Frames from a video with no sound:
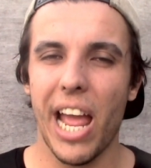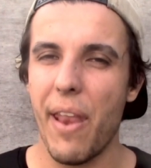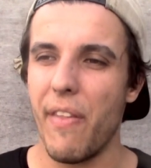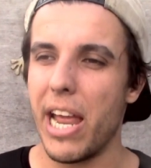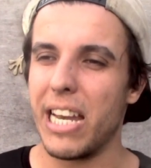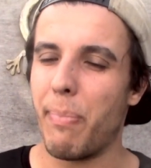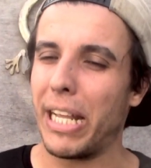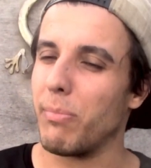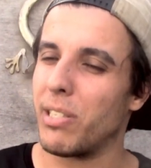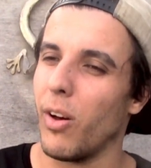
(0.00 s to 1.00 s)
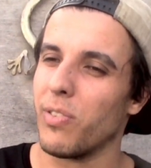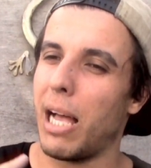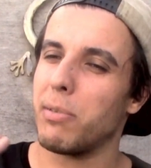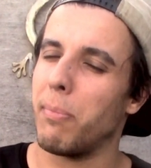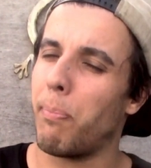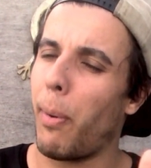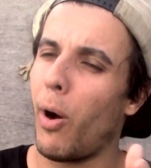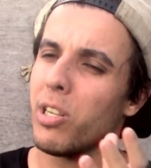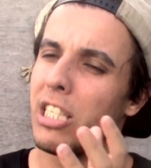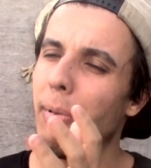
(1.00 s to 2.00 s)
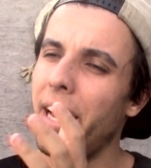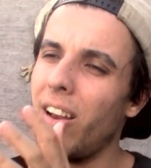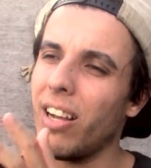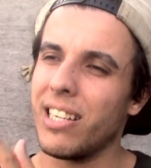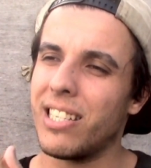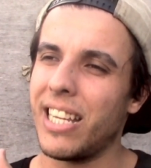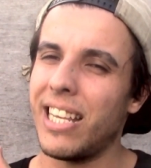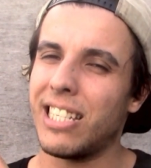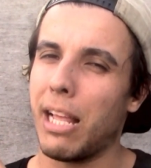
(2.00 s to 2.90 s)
and then picked themselves up to possibly like a C+,